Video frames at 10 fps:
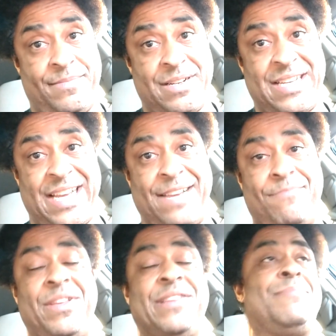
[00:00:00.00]
Okay?
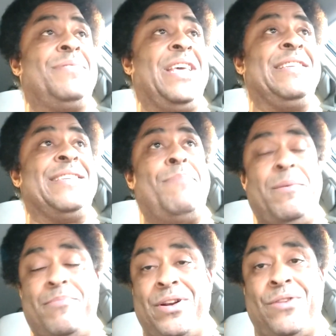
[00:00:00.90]
There's some things that
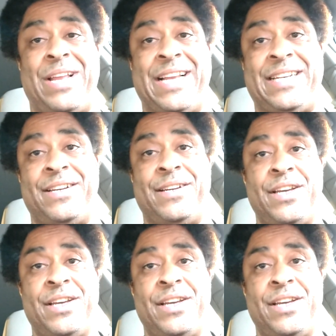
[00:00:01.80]
people don't like to